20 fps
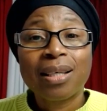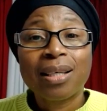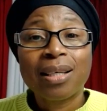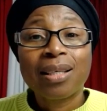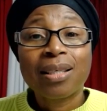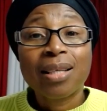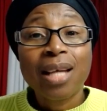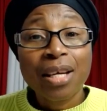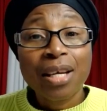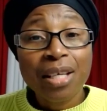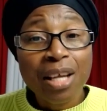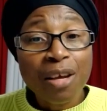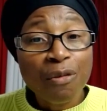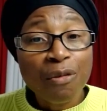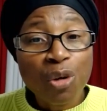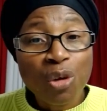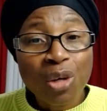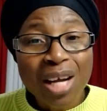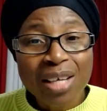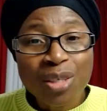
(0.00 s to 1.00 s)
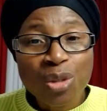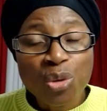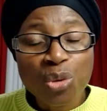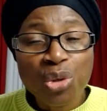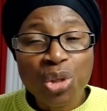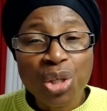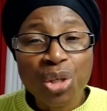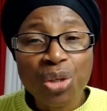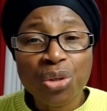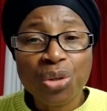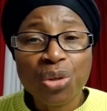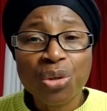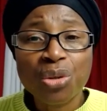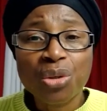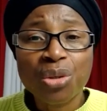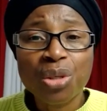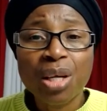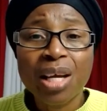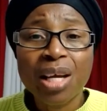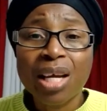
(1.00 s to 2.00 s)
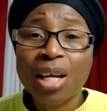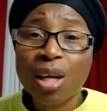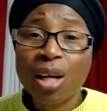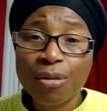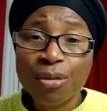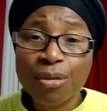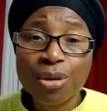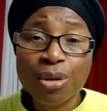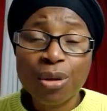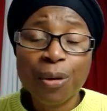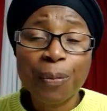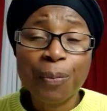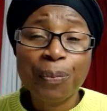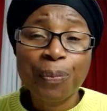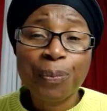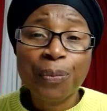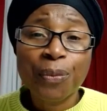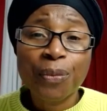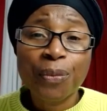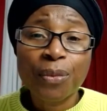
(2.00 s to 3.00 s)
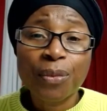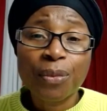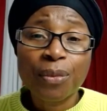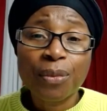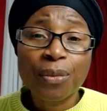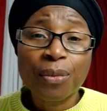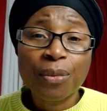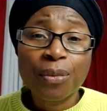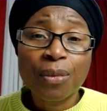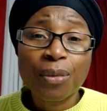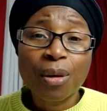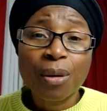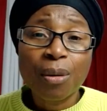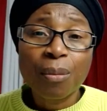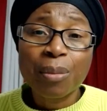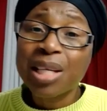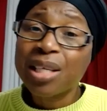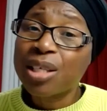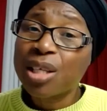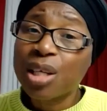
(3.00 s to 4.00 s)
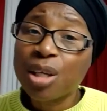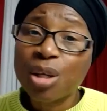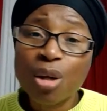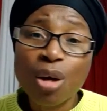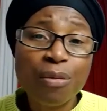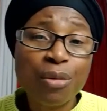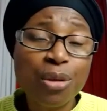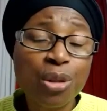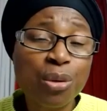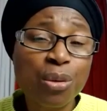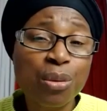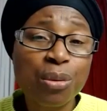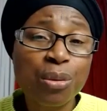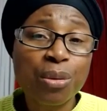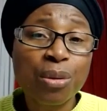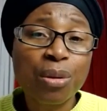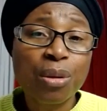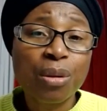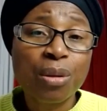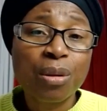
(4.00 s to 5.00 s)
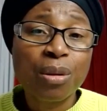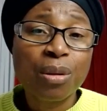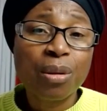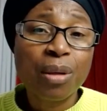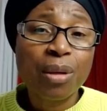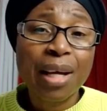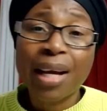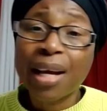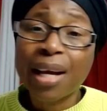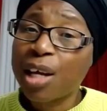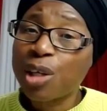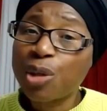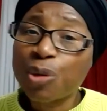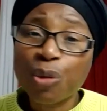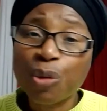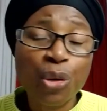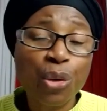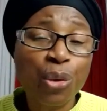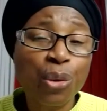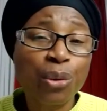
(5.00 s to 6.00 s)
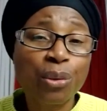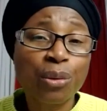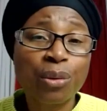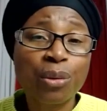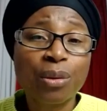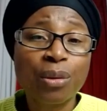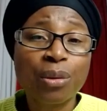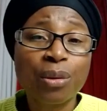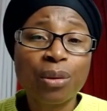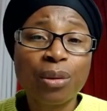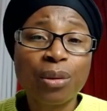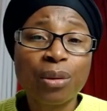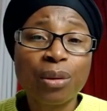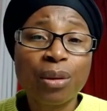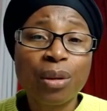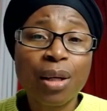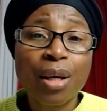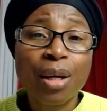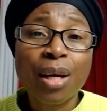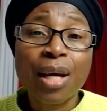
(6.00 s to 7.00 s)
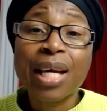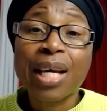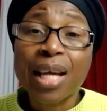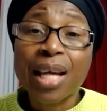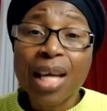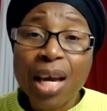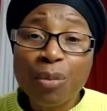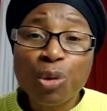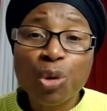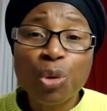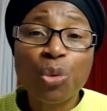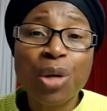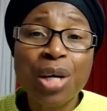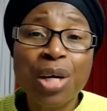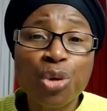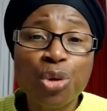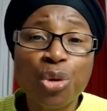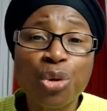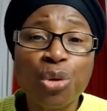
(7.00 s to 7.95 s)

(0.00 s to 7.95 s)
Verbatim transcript: Then give your life to Jesus. He loves you place he loves you. He cares for you. He came to rescue